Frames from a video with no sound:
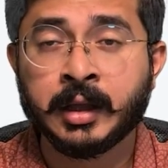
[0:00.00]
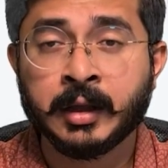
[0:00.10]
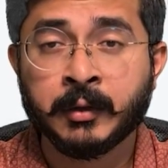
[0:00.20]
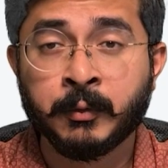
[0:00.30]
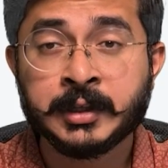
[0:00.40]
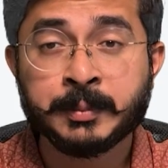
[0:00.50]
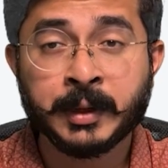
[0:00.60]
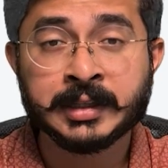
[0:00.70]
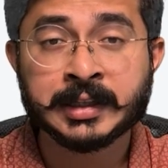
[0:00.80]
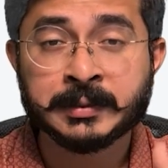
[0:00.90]
which
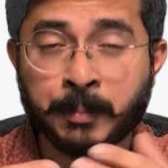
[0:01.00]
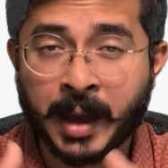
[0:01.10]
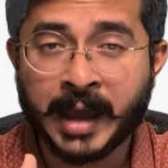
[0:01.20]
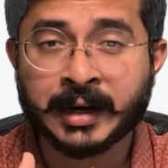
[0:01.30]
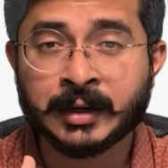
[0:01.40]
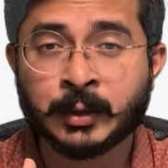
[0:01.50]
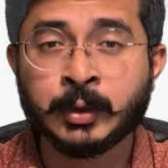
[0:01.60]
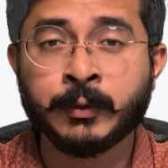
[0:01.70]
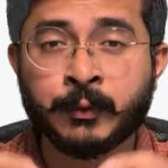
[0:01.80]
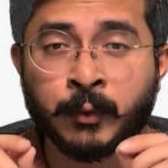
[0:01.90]
brings us back to
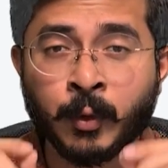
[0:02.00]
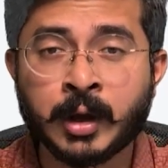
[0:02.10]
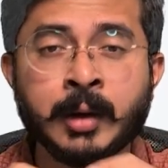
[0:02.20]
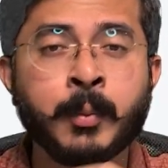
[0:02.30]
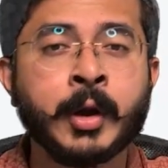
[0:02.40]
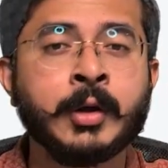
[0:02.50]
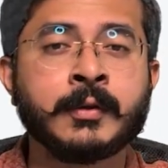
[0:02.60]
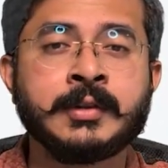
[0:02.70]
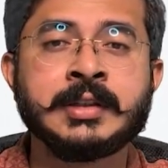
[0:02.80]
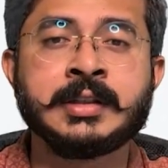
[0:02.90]
the focal point
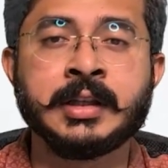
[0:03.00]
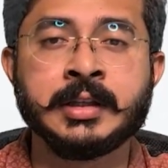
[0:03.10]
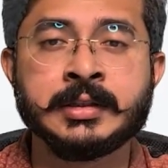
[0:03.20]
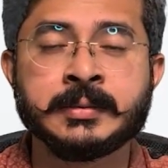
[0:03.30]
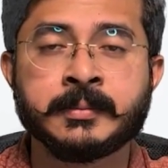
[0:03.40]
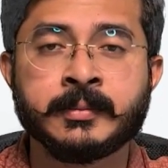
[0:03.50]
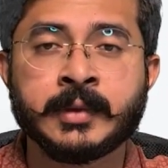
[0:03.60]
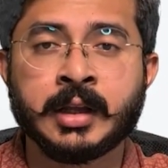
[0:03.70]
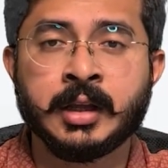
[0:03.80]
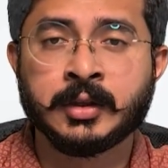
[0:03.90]
of this series.
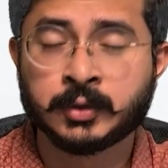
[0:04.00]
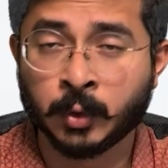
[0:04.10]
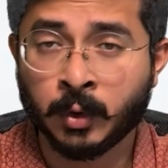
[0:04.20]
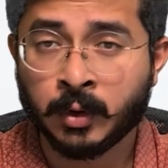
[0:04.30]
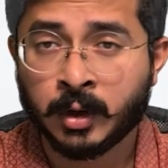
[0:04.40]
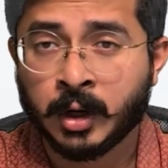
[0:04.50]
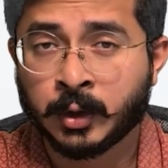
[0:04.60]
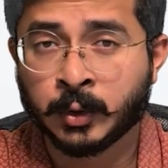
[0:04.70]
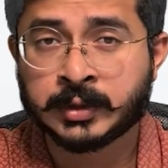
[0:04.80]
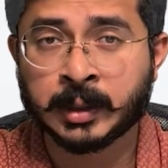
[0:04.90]
So,
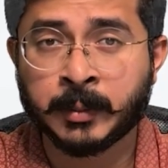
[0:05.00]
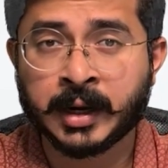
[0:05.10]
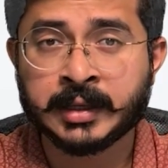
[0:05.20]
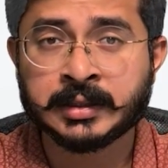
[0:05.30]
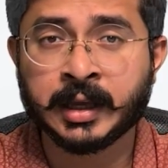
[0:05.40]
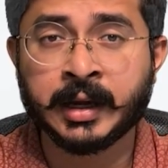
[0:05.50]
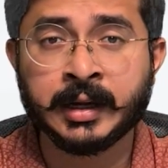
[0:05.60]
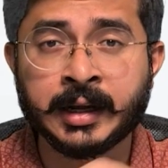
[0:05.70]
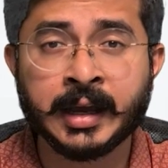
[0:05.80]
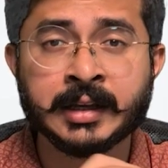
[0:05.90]
to summarize the
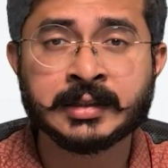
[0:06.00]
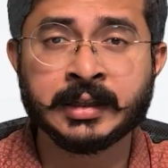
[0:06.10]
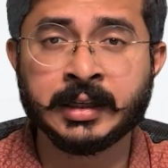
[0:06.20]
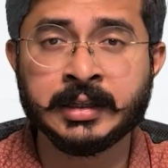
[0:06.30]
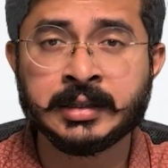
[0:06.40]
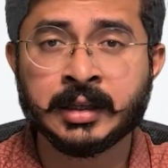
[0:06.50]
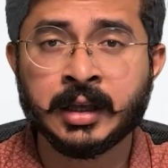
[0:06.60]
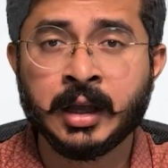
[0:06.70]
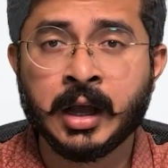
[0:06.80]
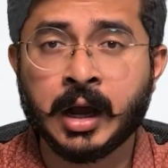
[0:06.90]
entire series,
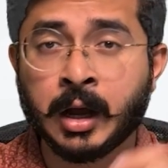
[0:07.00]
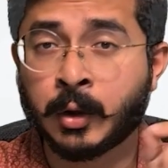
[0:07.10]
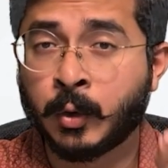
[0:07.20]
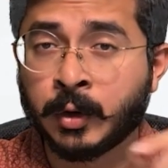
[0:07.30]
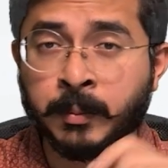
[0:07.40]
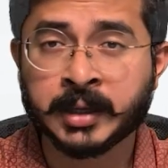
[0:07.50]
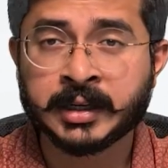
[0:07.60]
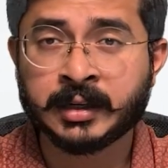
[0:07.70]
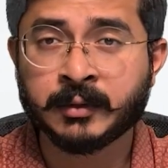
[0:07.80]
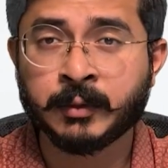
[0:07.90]
a good
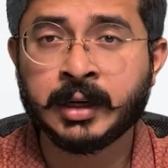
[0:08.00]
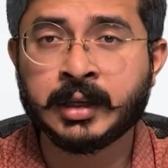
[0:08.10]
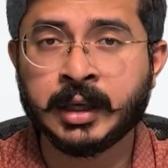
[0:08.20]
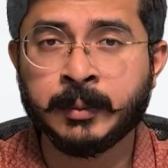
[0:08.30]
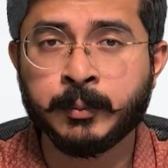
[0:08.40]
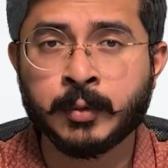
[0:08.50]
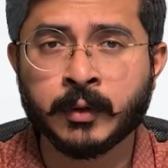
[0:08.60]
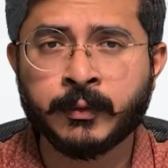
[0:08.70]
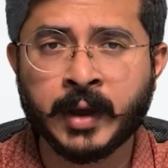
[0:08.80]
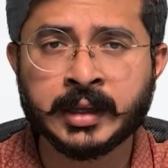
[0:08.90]
budget will keep your
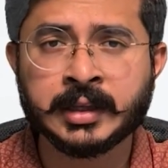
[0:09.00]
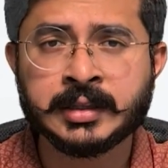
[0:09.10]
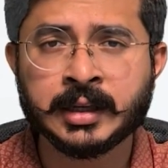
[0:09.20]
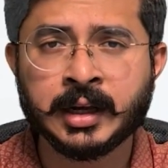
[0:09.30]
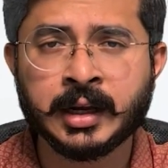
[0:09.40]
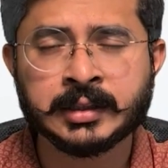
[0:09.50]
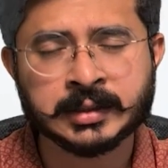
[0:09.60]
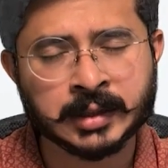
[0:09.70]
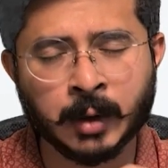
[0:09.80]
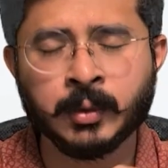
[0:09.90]
financial health
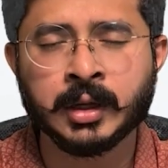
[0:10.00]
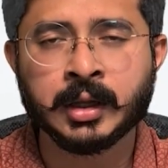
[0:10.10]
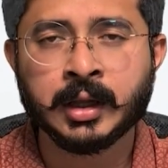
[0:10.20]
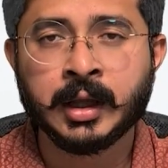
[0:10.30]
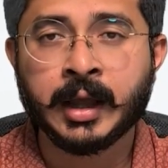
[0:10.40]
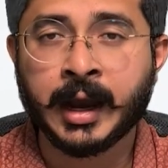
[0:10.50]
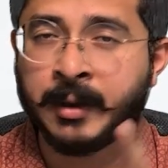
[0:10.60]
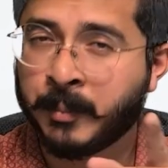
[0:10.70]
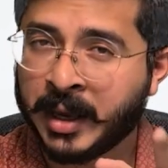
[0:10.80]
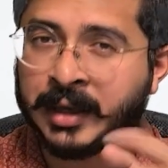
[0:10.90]
sound
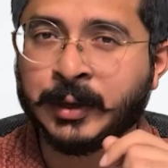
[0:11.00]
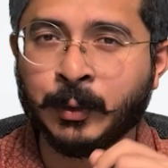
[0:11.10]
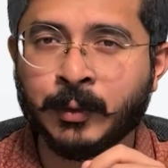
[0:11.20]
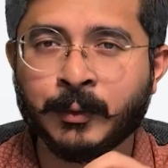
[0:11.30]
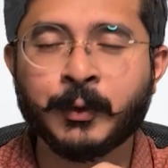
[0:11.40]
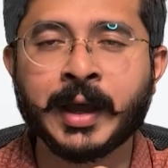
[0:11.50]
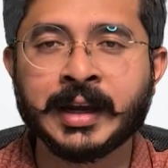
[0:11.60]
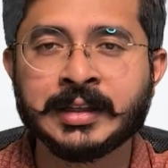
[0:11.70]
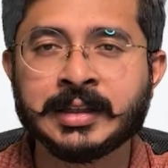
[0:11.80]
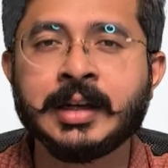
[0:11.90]
and make you
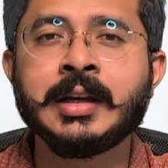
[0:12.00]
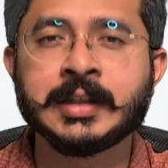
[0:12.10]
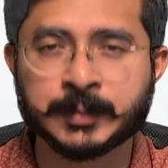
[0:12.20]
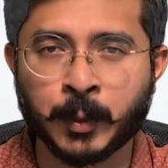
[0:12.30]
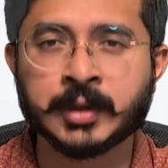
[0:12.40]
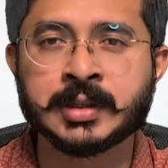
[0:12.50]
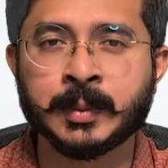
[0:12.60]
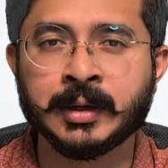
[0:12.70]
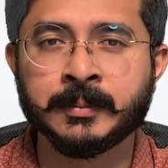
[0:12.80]
financially responsible.